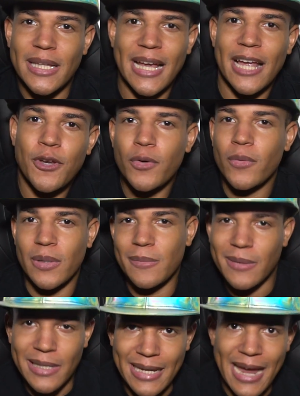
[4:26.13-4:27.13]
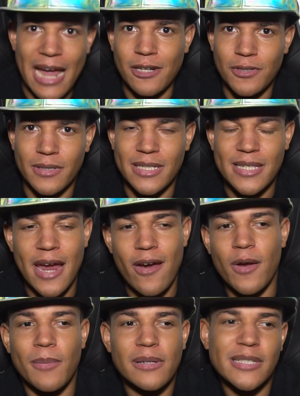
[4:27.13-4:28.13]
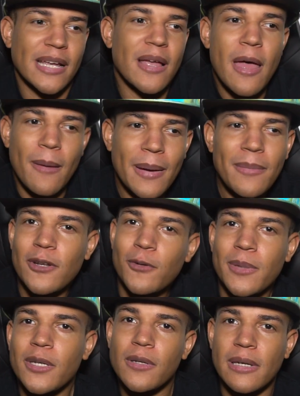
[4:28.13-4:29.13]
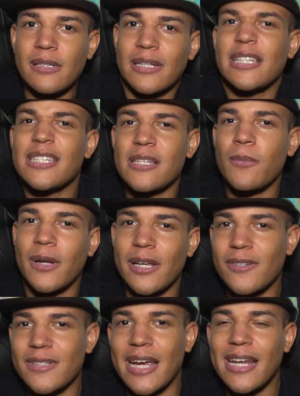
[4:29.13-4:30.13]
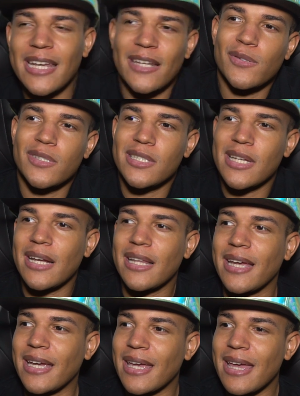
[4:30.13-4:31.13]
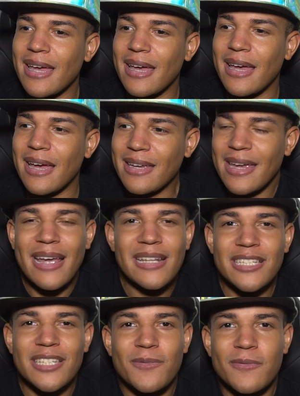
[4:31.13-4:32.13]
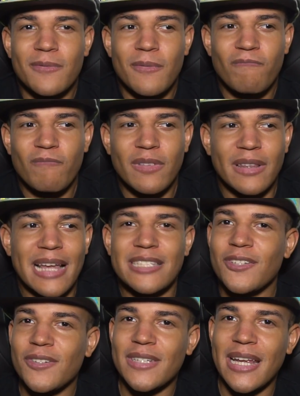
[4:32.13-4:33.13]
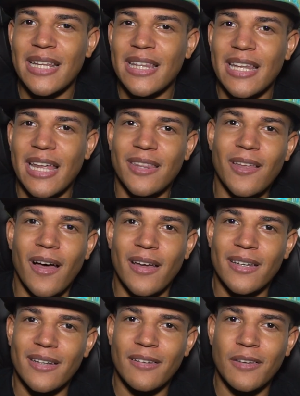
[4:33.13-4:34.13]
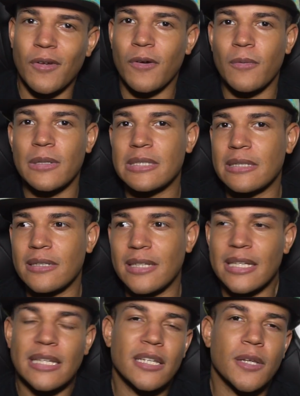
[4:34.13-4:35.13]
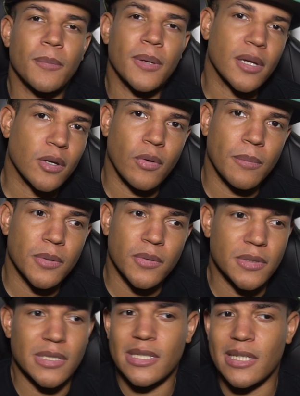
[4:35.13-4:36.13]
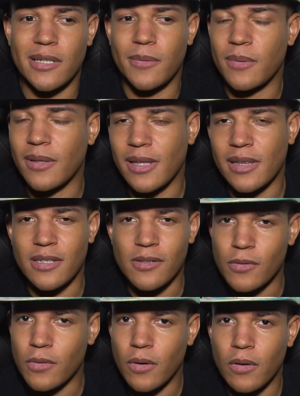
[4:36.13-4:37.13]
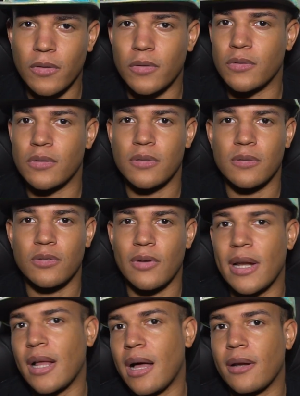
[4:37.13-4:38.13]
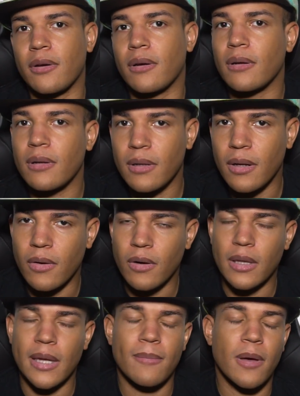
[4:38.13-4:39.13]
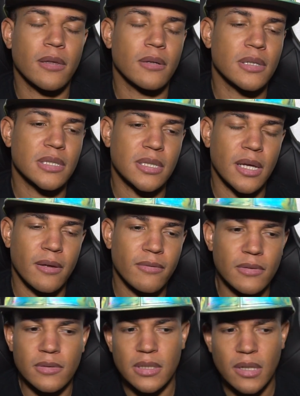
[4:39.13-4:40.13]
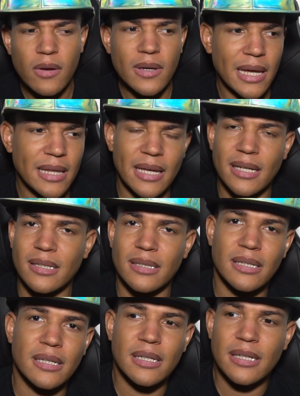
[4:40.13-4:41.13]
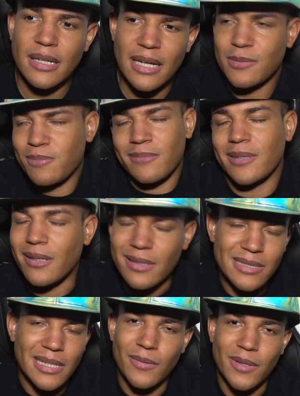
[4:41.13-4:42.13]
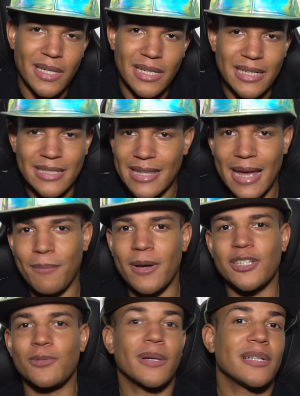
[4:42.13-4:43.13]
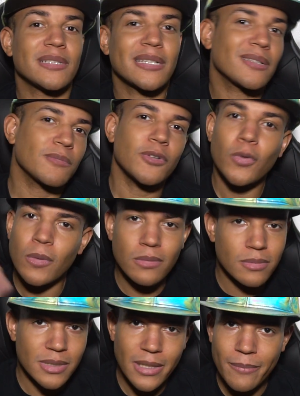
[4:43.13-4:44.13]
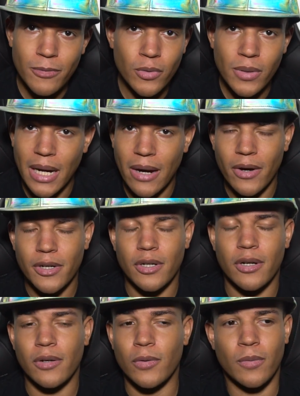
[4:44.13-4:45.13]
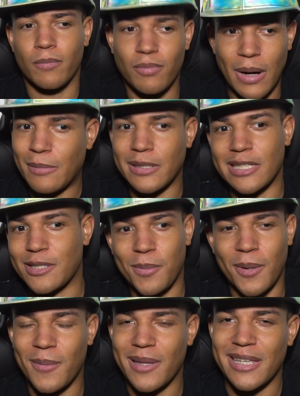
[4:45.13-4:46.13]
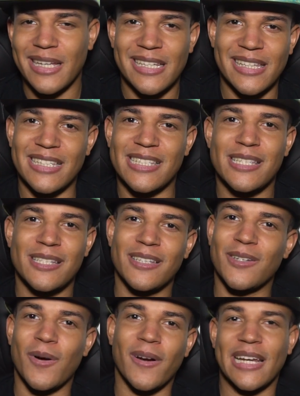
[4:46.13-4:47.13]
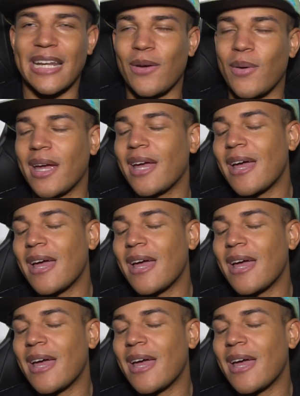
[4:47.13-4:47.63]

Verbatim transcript: Like I knew it wouldn't be like actually scary, but I was like maybe it'll be at least somewhat entertaining. And it was just kind of like, yeah, it's just less entertaining than I thought. You know, it wasn't. It didn't end up being a criminal. It just ended up being like this little girl who's trying to honor you know her late mother and stuff. And I was like, okay, that could. It's, you know, it's not really going to lead to that much, but it's like, cool, some new character who will probably disappear by the end of this little arc anyway.